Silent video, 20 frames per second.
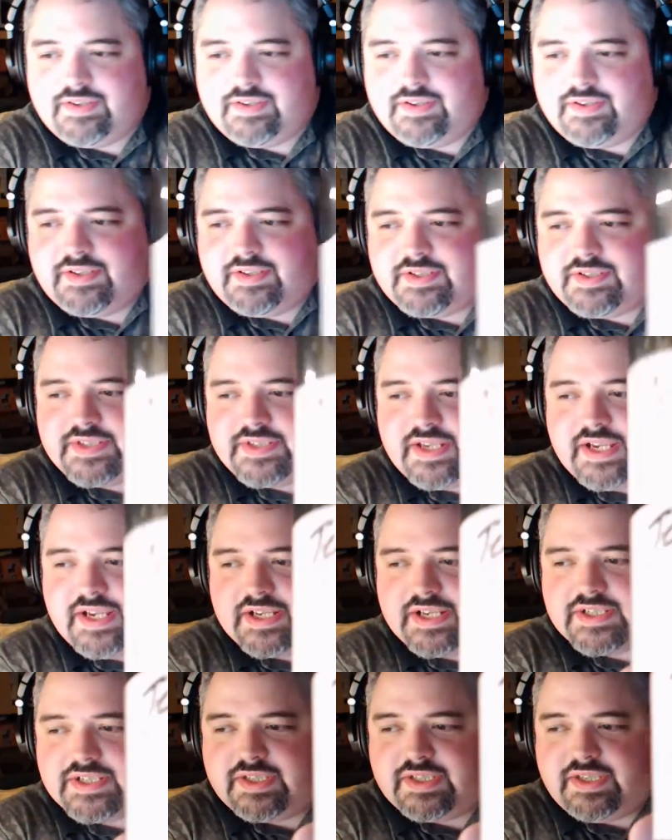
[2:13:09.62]
Because they
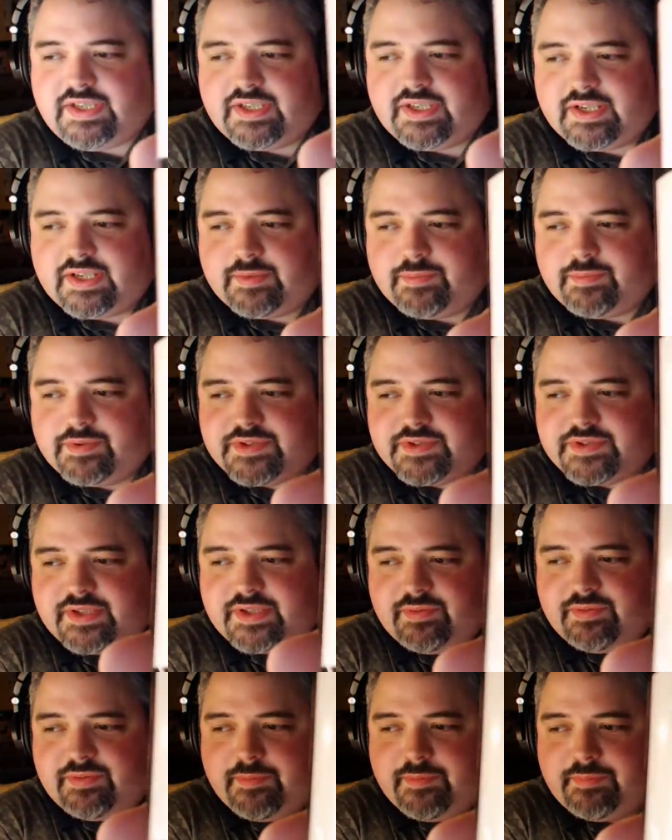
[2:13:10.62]
actually, Moosehead
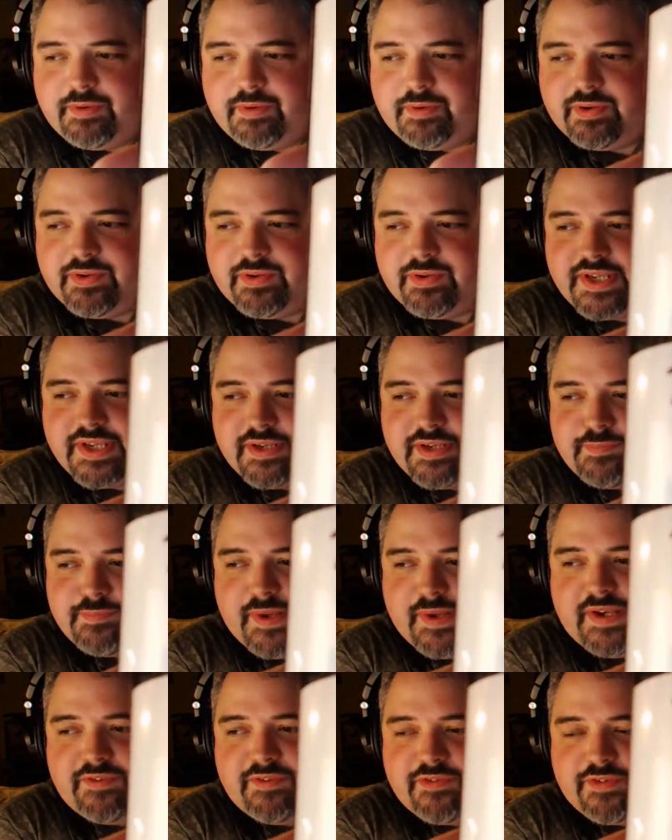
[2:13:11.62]
rebrewed 10
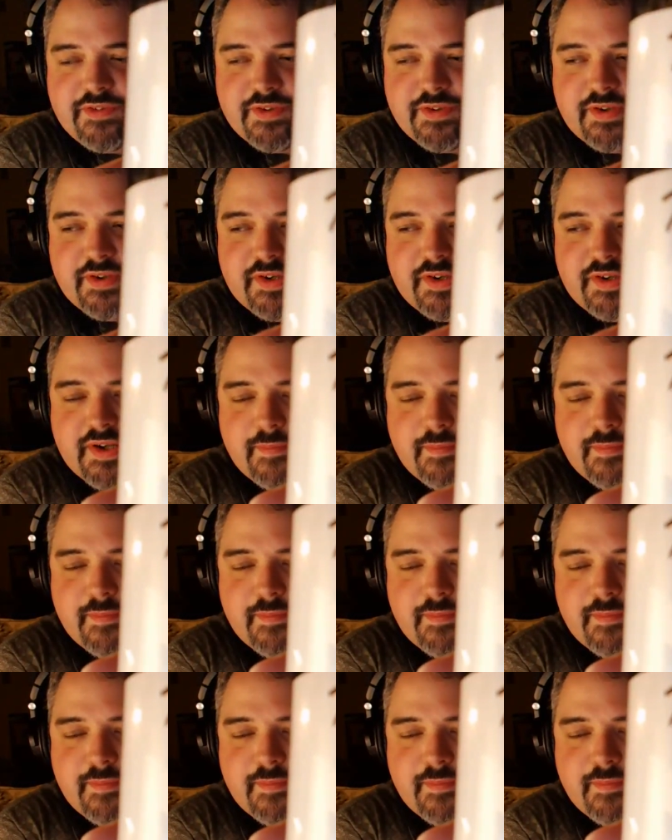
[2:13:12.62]
penny for their...